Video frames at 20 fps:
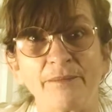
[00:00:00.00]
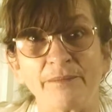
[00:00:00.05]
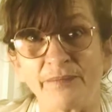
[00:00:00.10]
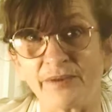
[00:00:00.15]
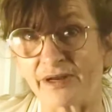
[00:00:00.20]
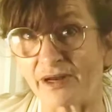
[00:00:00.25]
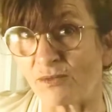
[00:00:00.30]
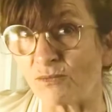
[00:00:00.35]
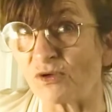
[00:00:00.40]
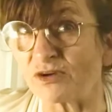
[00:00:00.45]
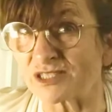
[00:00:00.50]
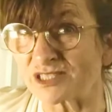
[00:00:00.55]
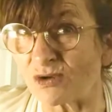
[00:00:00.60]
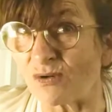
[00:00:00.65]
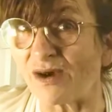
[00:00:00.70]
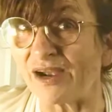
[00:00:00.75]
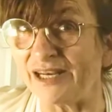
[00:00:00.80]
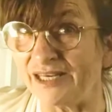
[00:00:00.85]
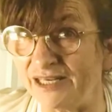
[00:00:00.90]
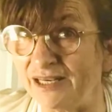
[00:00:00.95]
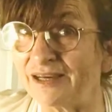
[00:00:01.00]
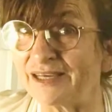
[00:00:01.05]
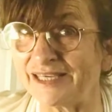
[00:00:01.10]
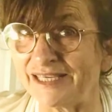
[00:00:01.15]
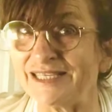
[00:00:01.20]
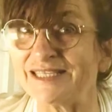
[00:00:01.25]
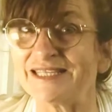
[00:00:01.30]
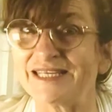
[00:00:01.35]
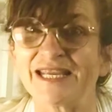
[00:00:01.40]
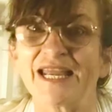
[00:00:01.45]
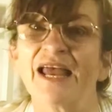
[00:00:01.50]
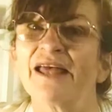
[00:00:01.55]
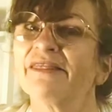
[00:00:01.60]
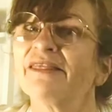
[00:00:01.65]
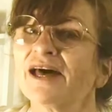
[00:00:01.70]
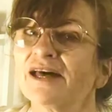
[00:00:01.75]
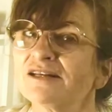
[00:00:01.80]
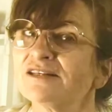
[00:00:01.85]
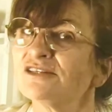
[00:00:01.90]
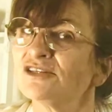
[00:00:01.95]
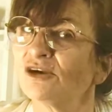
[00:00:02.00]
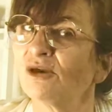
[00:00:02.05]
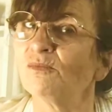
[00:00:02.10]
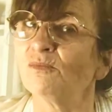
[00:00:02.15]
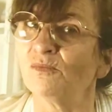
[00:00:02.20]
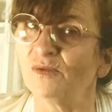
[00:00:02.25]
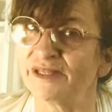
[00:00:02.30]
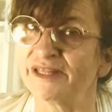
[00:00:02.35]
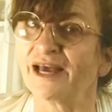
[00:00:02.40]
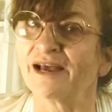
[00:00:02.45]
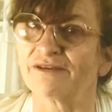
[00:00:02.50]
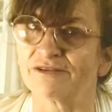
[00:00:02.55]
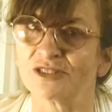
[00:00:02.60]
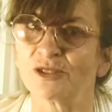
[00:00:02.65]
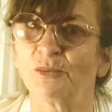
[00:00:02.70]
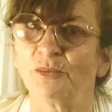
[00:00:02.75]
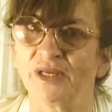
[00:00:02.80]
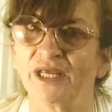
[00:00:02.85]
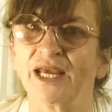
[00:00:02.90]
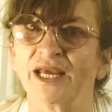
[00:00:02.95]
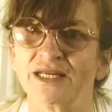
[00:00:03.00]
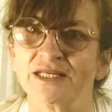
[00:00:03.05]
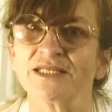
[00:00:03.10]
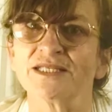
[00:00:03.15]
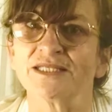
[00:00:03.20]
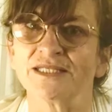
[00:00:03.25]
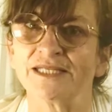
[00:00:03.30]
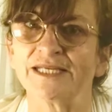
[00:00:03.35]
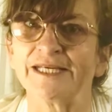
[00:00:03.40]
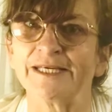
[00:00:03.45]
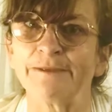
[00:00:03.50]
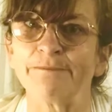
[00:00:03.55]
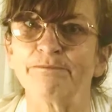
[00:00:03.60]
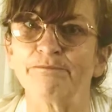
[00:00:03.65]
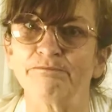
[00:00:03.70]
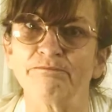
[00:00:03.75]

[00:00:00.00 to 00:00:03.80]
but I was quite lucky to get that job without a PhD.